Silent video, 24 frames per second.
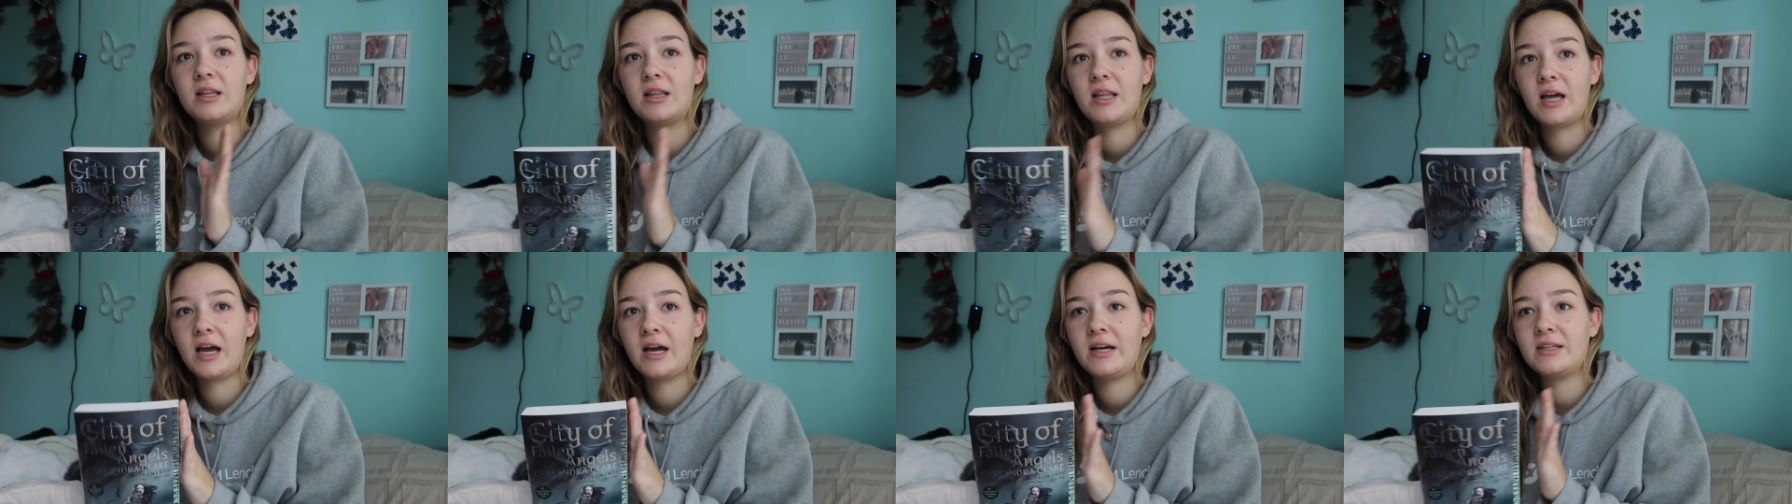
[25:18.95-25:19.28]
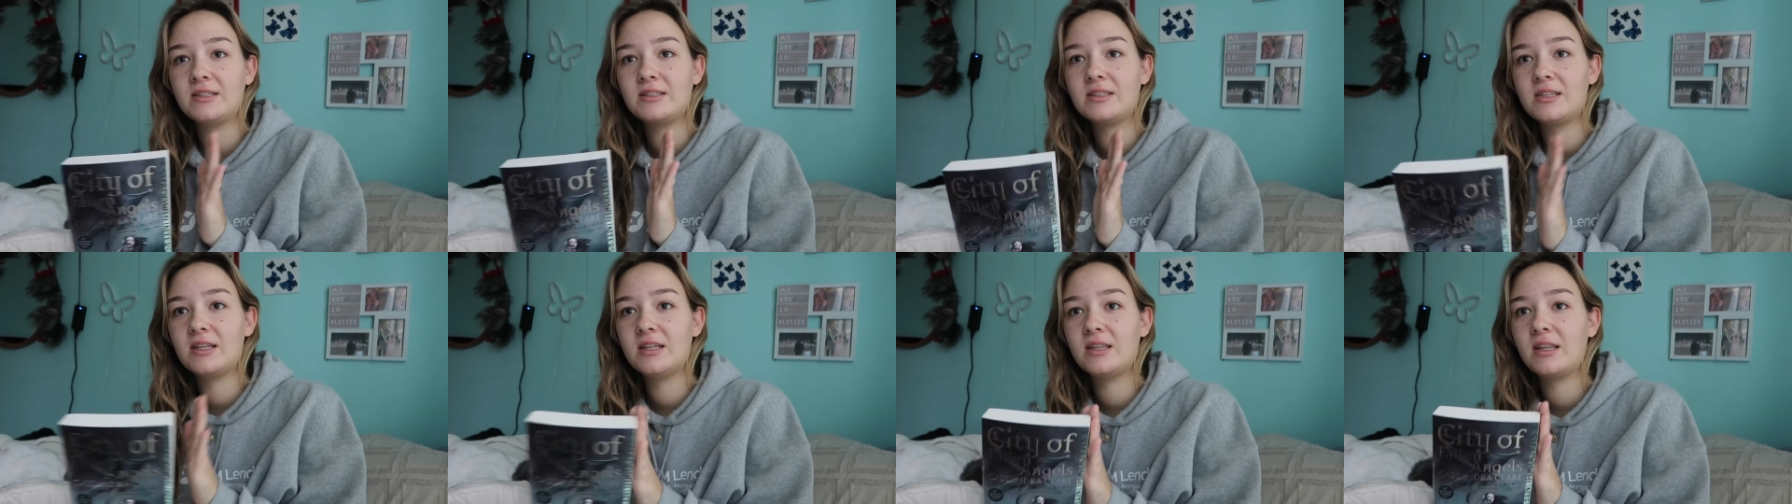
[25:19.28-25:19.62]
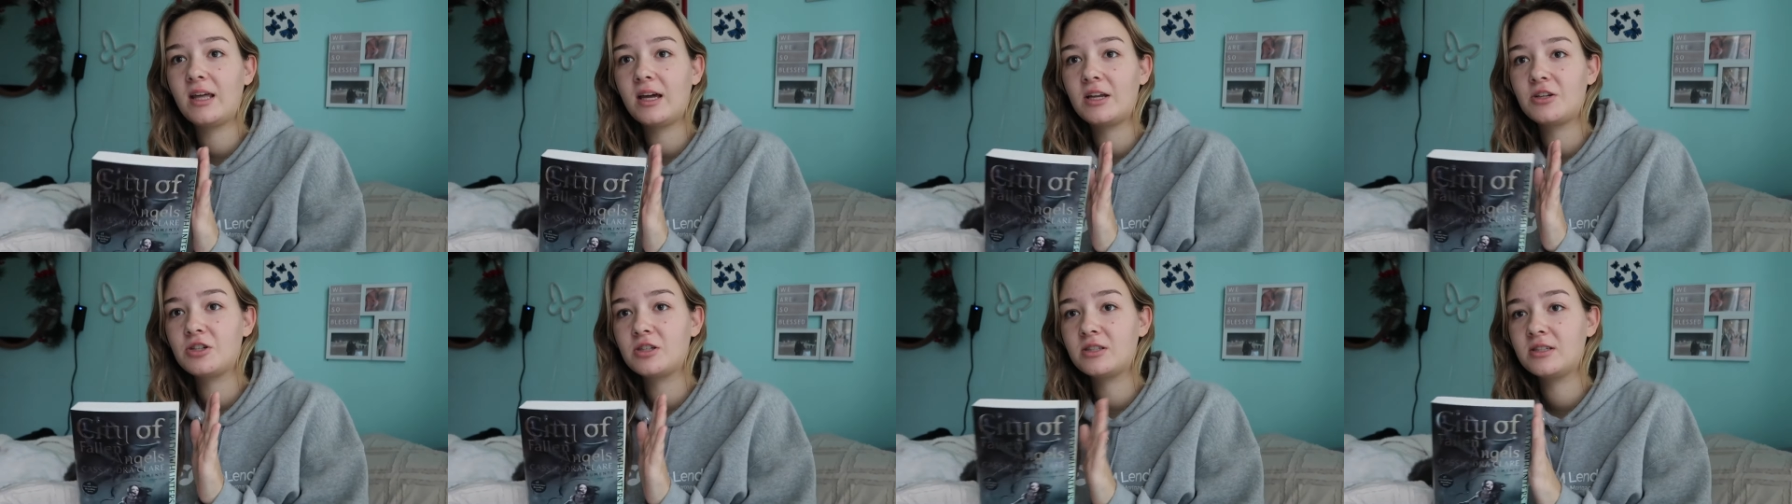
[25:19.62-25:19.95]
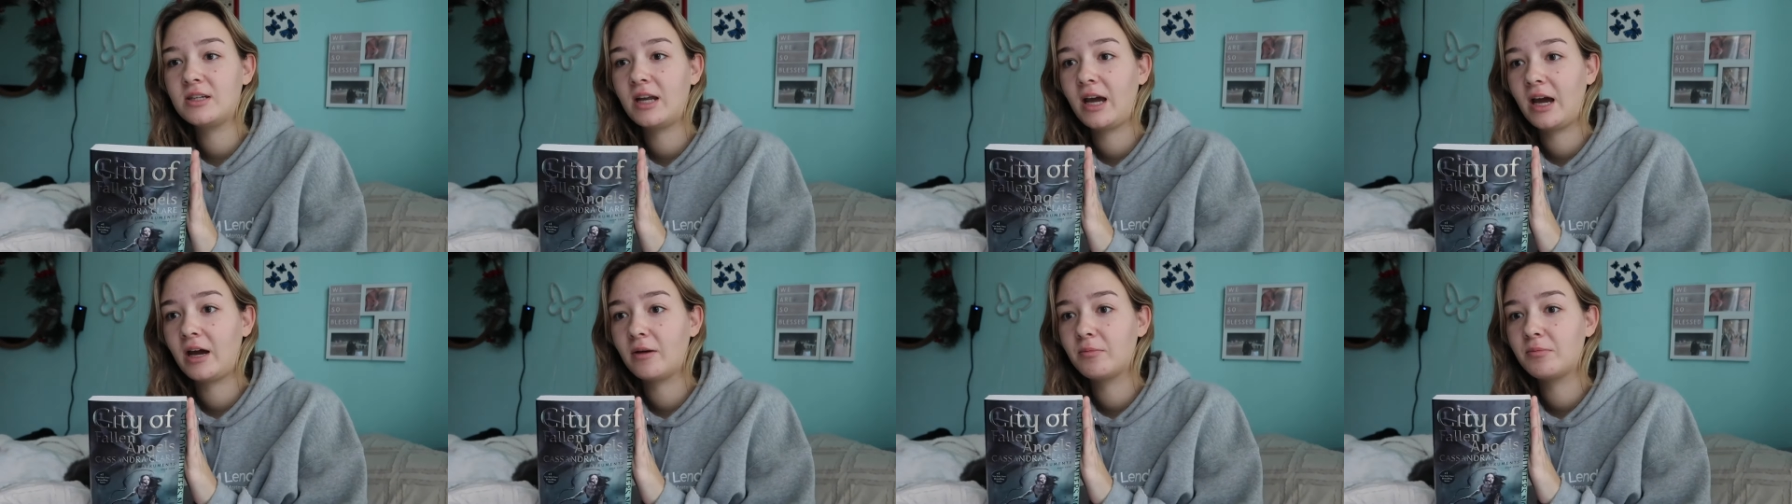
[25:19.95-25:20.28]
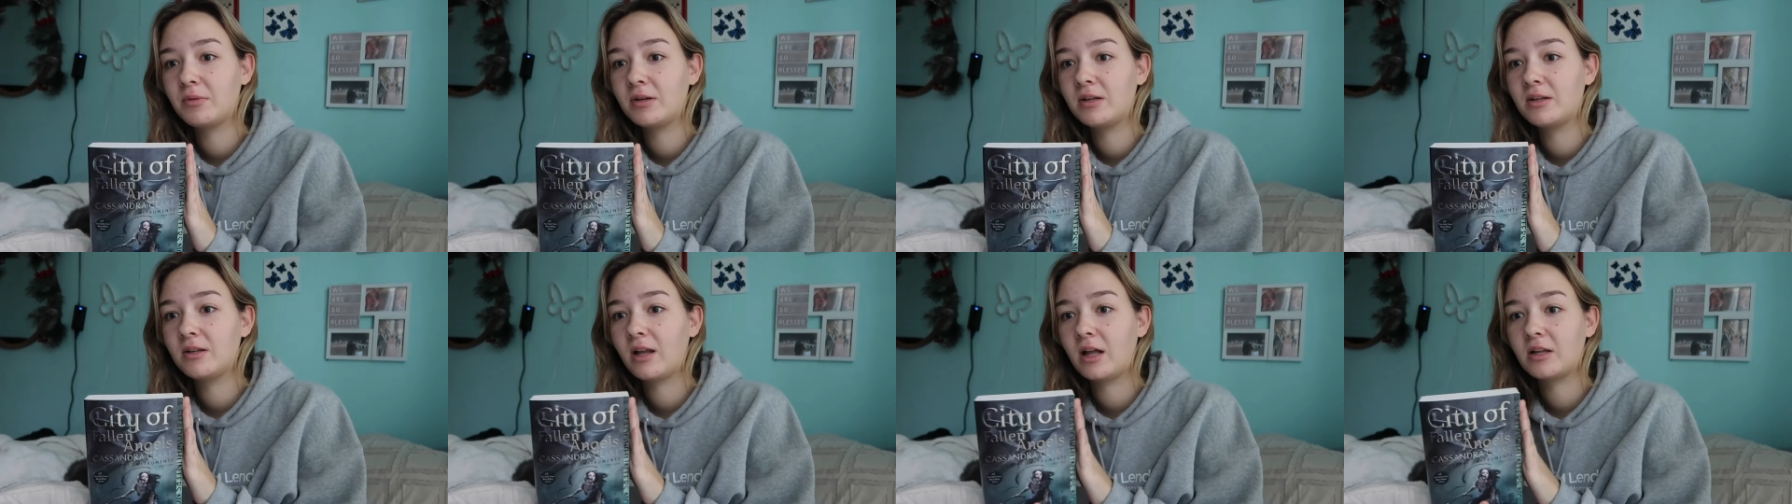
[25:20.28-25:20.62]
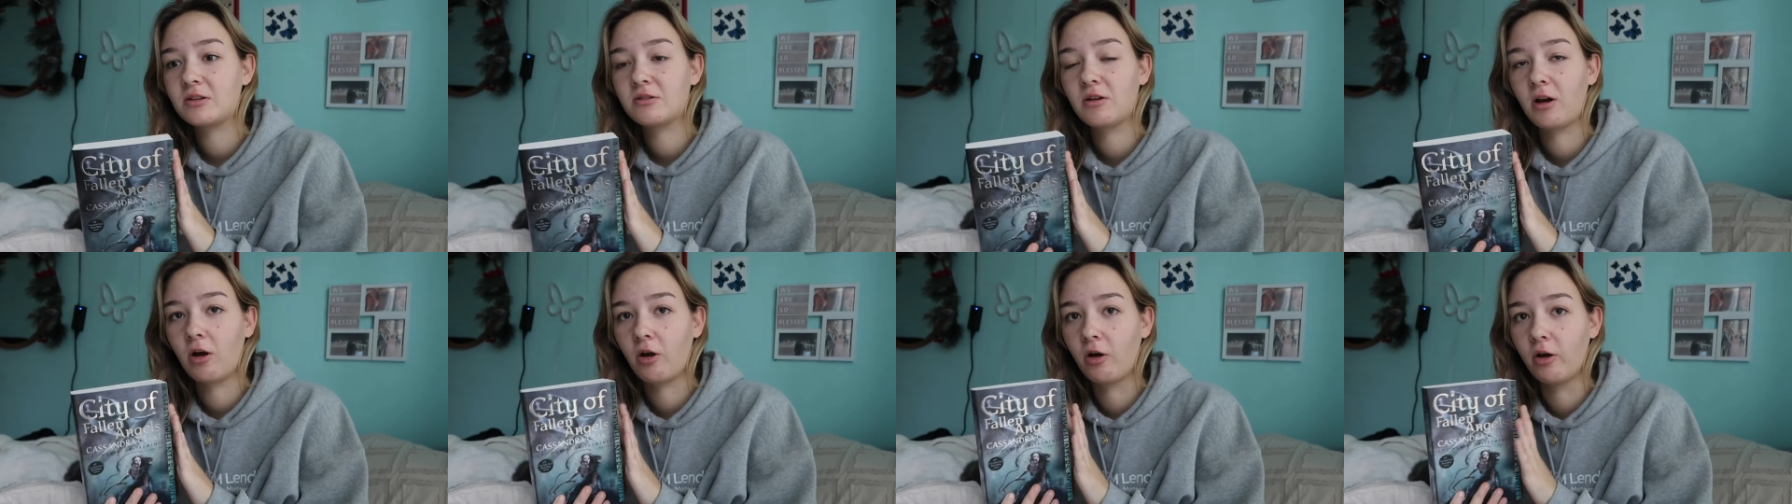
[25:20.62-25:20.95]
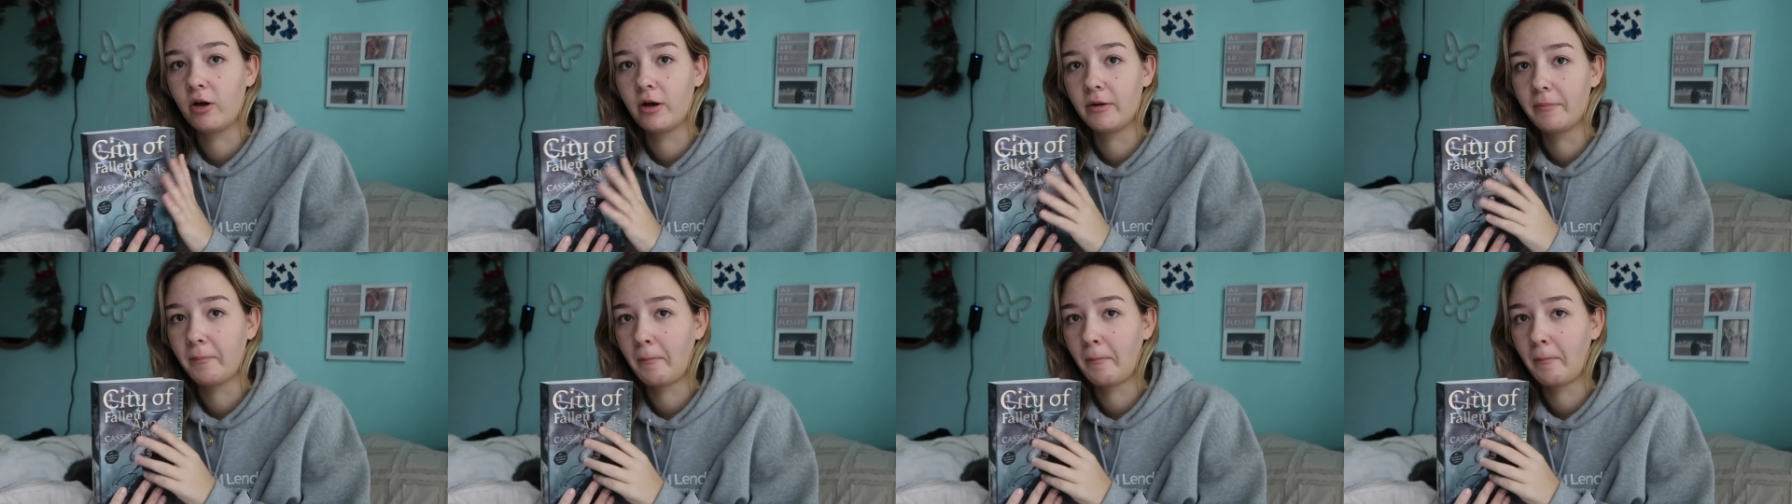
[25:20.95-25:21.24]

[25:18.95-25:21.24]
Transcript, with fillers: last thing that just happened. That's not good.